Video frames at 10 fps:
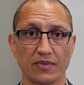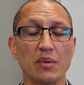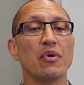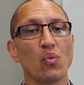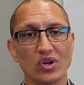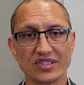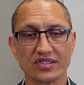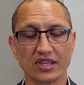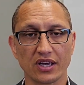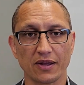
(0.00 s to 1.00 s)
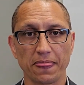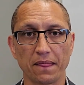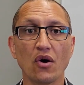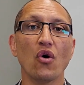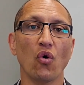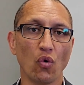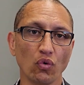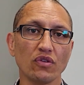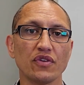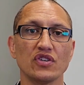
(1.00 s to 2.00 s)
But once again,
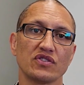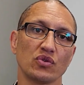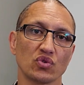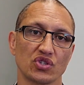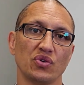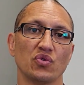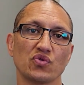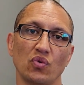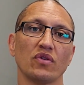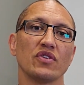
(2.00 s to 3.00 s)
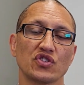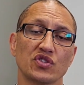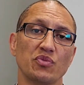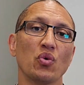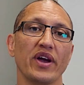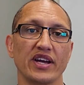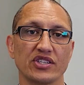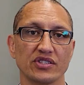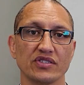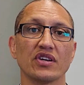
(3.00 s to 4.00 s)
all of those little tools, all of those small
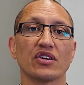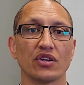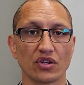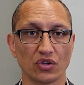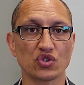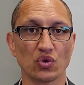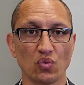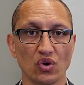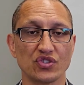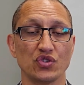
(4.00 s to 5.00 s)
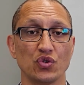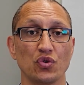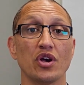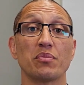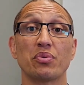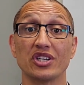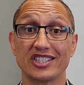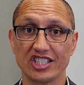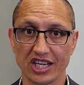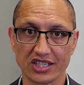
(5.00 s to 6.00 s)
actions are going to go towards you
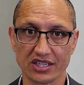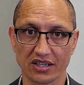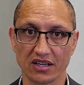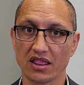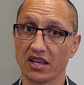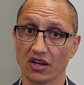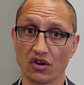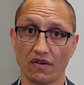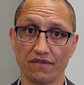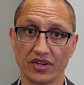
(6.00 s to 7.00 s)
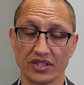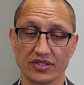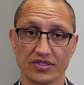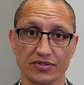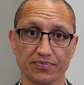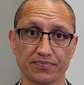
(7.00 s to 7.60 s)
projecting that confidence.